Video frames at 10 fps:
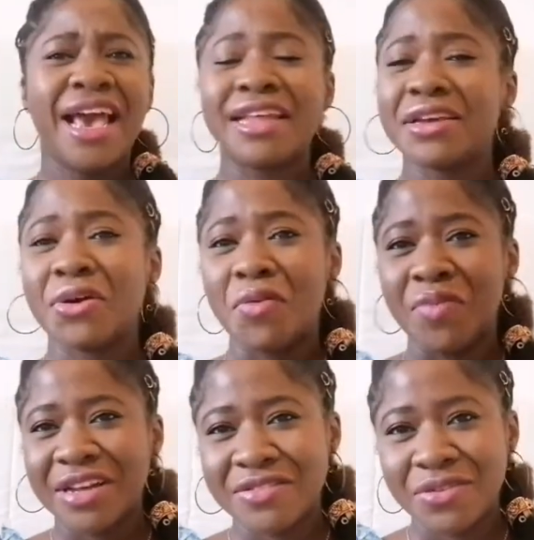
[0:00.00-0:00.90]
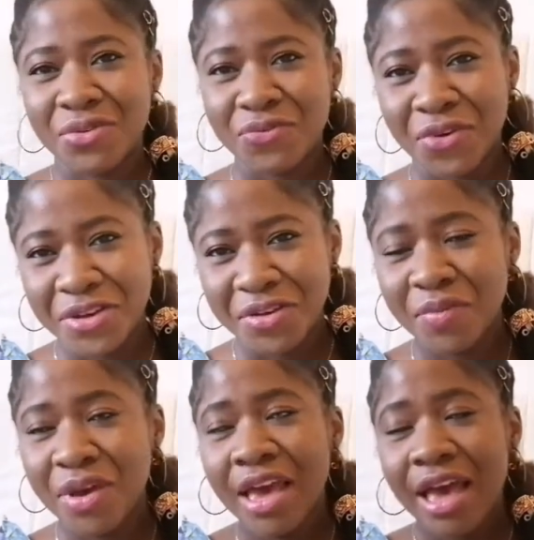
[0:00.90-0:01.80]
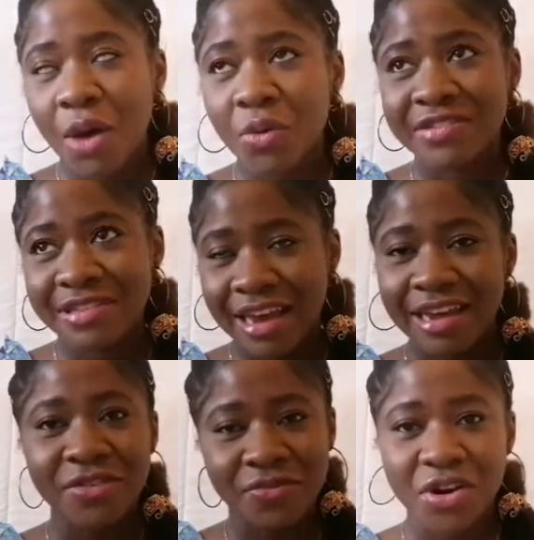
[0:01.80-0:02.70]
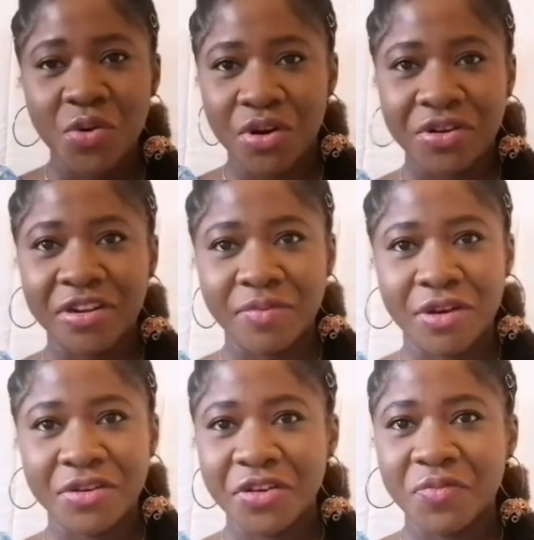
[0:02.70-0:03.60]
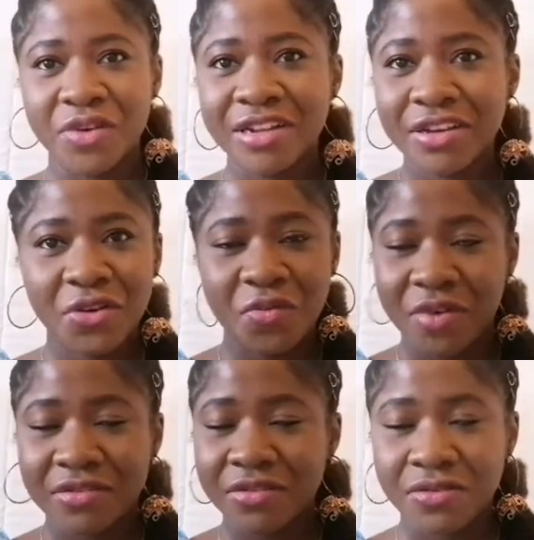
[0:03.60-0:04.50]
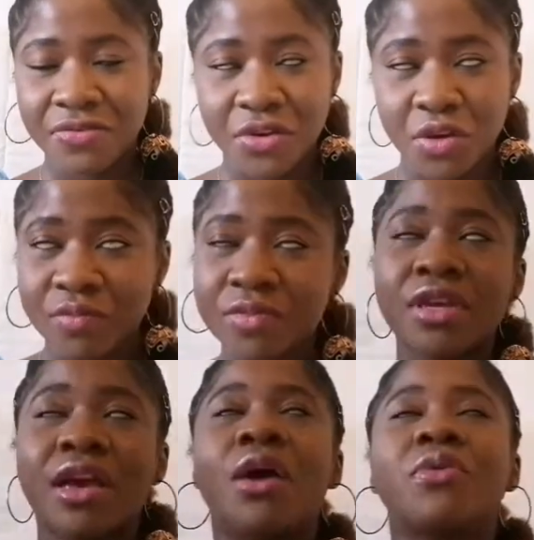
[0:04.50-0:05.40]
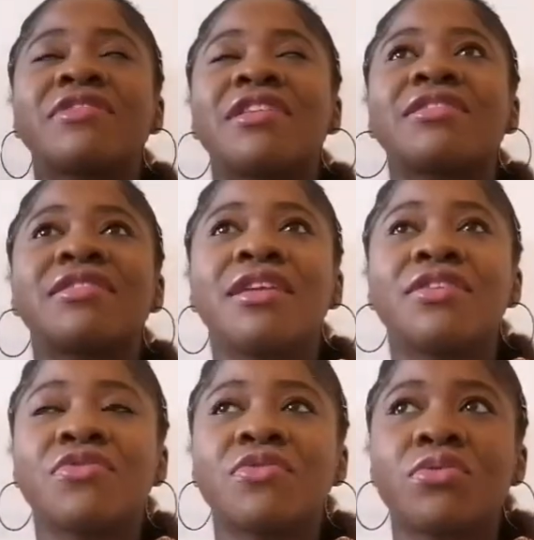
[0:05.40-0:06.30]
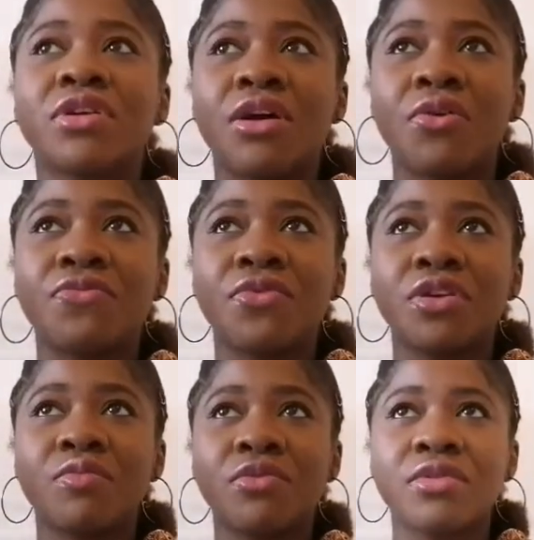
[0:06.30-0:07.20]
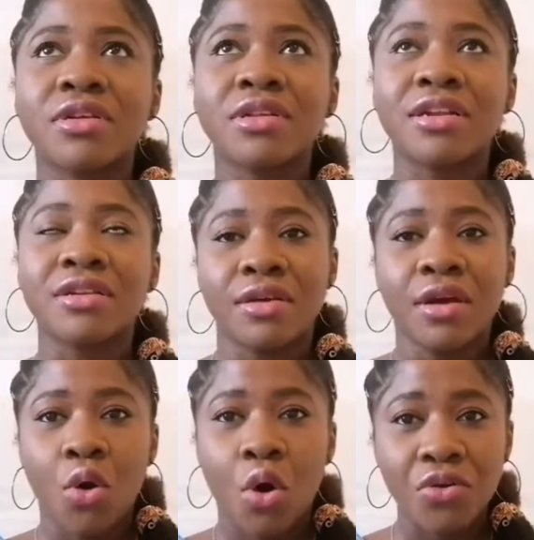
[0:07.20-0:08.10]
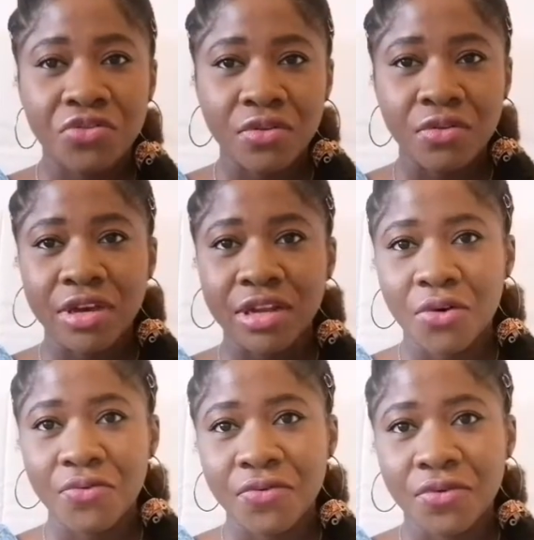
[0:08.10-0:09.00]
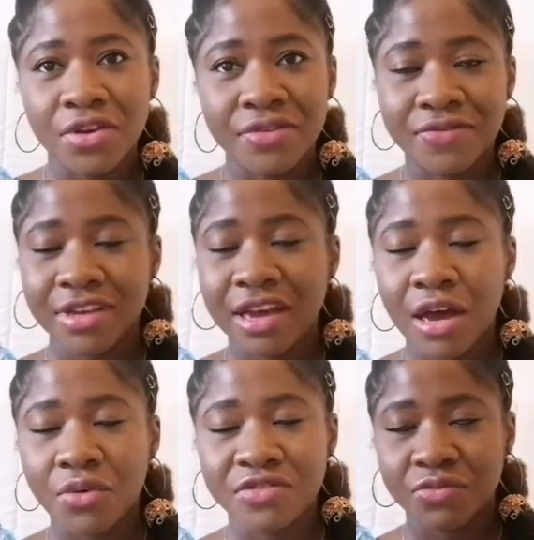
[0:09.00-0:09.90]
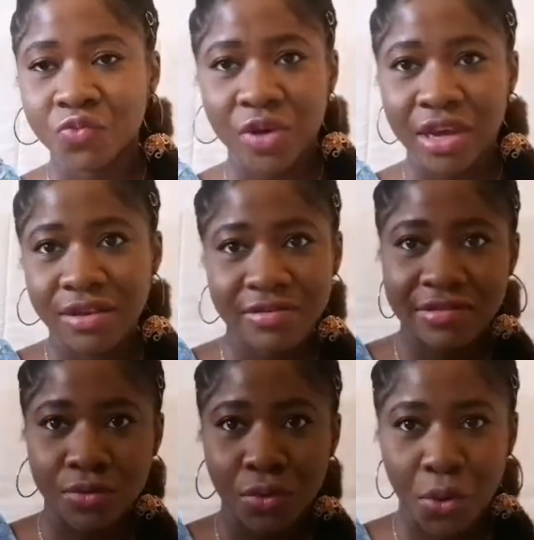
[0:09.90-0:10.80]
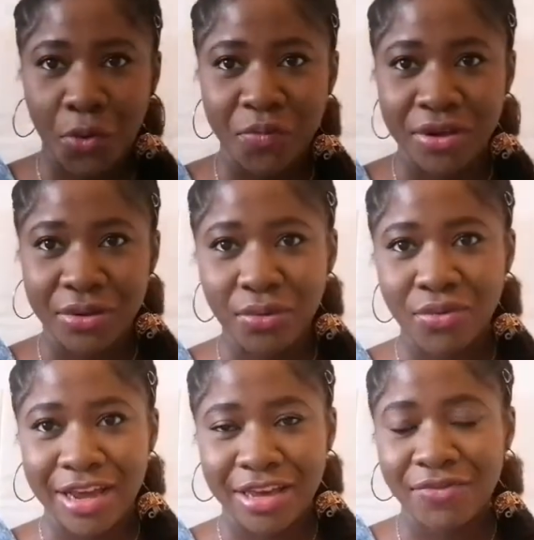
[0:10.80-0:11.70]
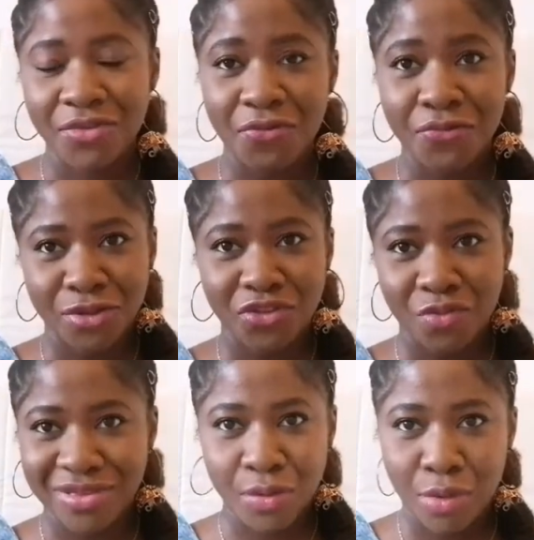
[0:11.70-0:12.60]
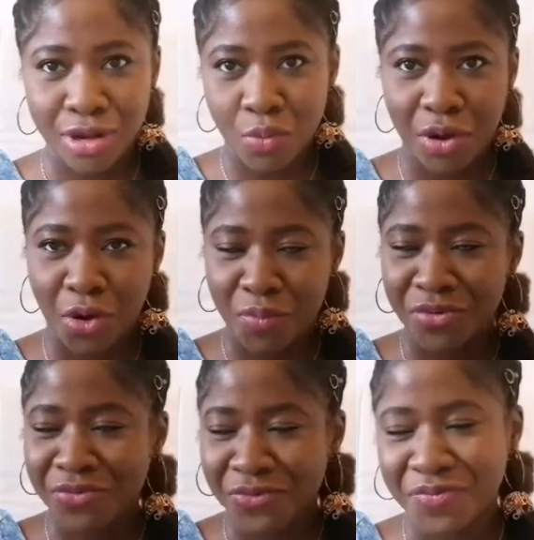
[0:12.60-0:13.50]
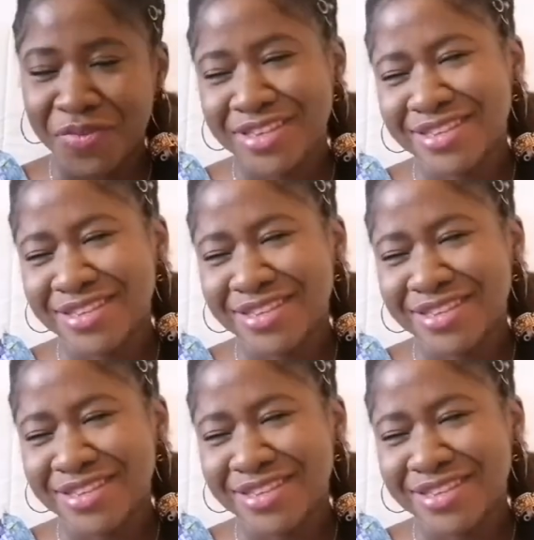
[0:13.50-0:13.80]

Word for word: I didn't come back to look for him. I was scared and very worried about him, but I didn't come back to look for him. I was standing there just looking out for him, looking and also looking out for if the cows were still coming, like if they finished with him and they were coming for me.